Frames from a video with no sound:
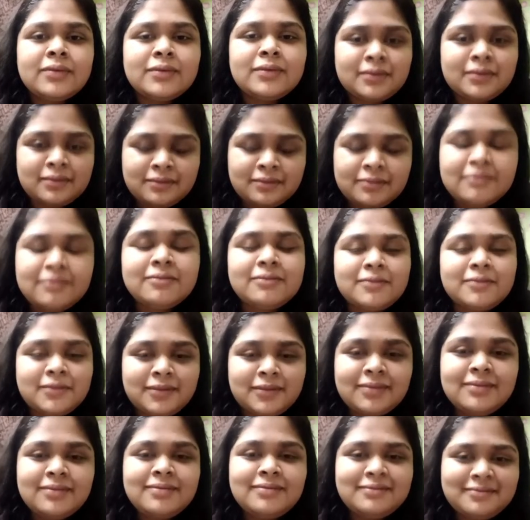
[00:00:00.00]

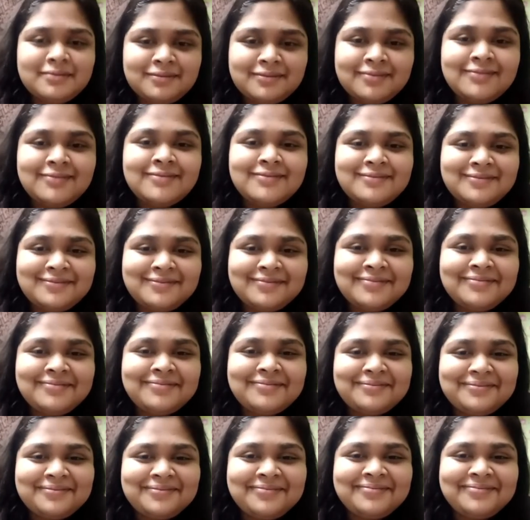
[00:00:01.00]

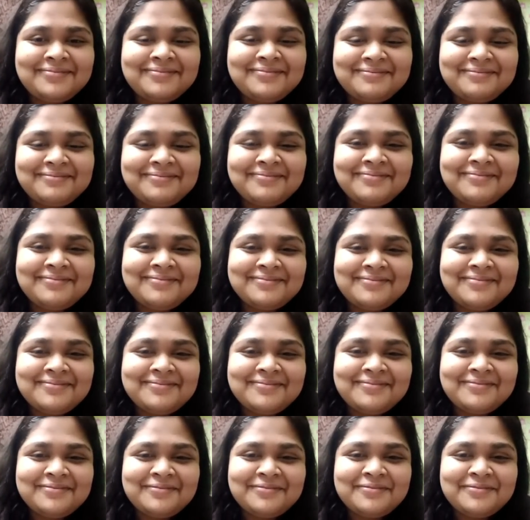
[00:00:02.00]

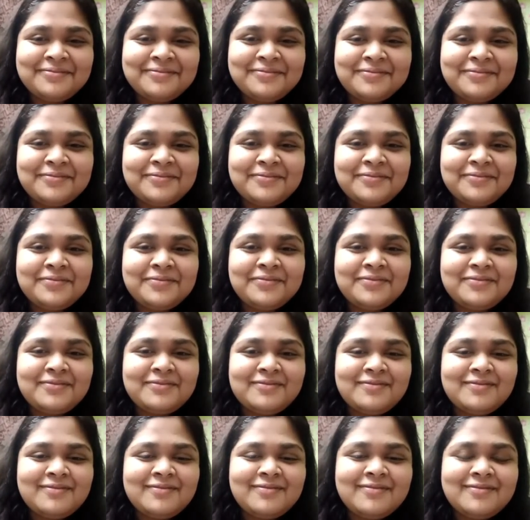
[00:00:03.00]

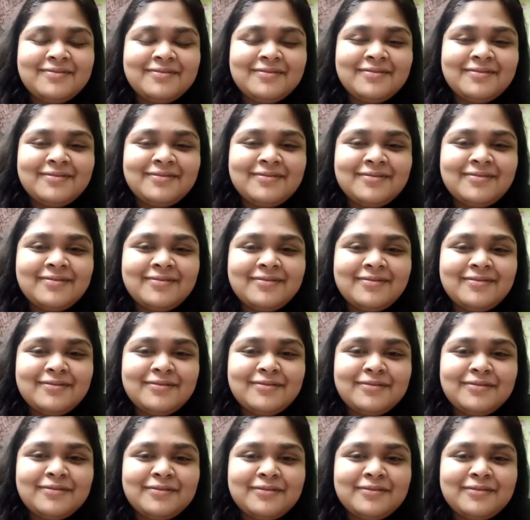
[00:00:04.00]
The person shown says nothing.